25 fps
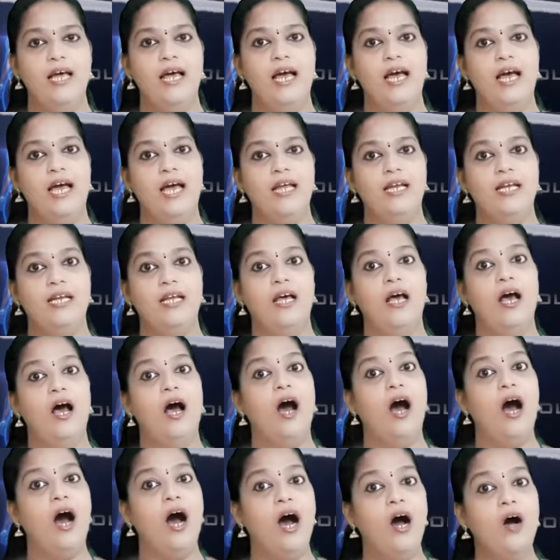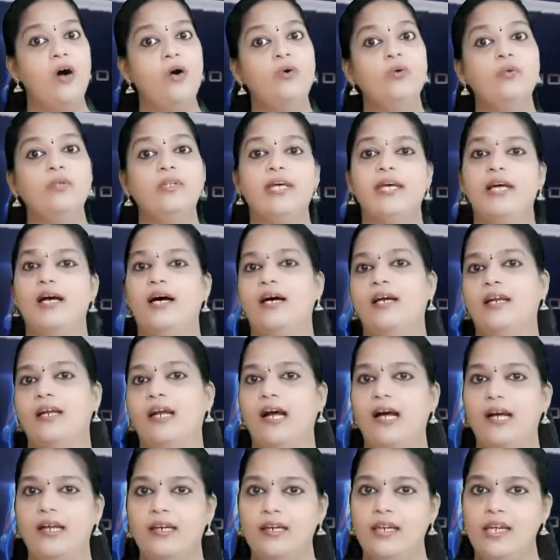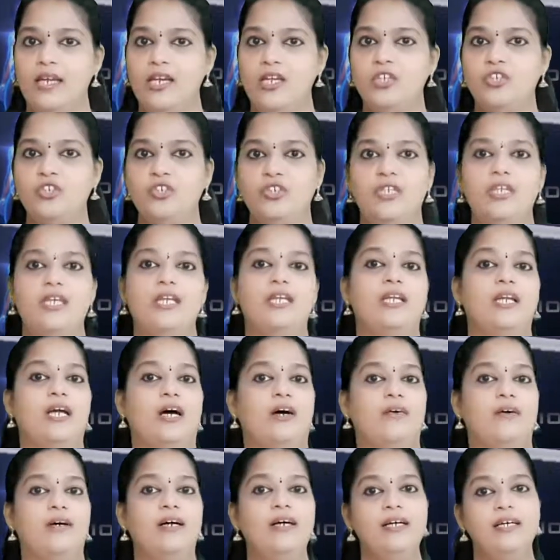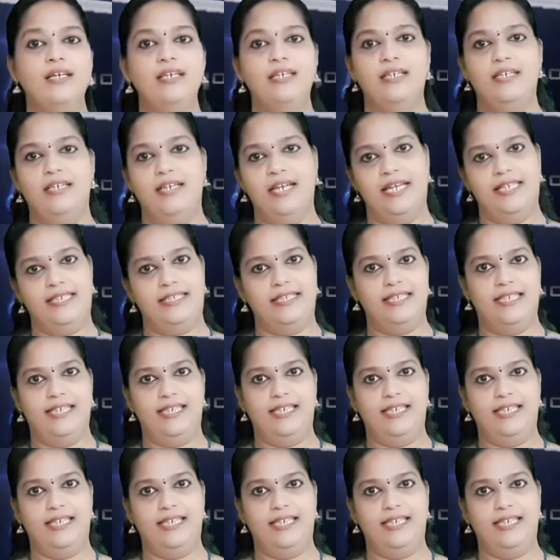and how they are arranged in our nasal